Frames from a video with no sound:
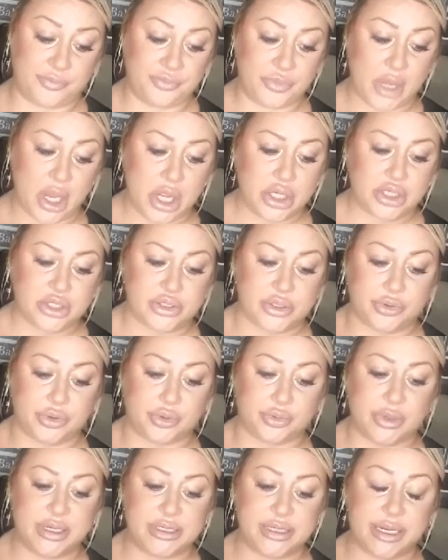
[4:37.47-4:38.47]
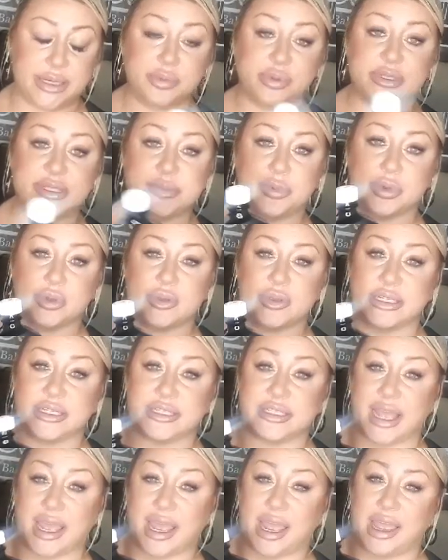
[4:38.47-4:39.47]
So 3 tablespoons a
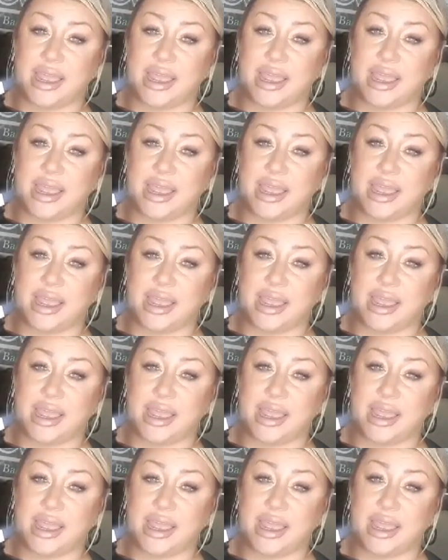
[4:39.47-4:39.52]
day.